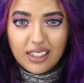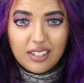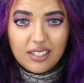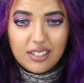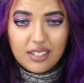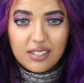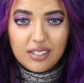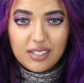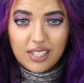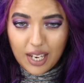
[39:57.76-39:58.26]
at
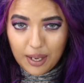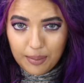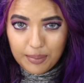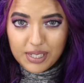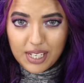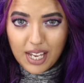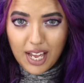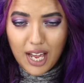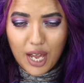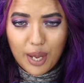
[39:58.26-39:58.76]
the
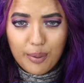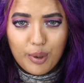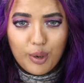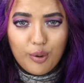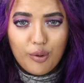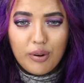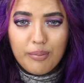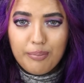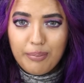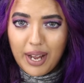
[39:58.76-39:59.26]
same time,
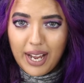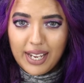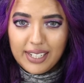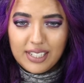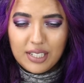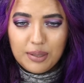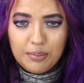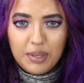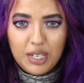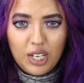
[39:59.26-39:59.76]
it
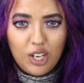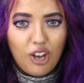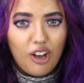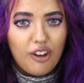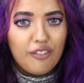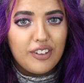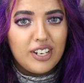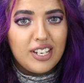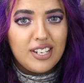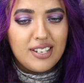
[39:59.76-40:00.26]
reminded me
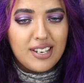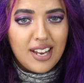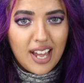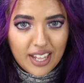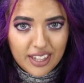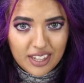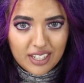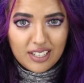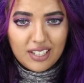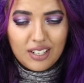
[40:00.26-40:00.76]
of
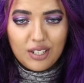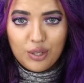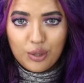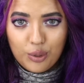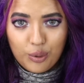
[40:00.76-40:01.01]
another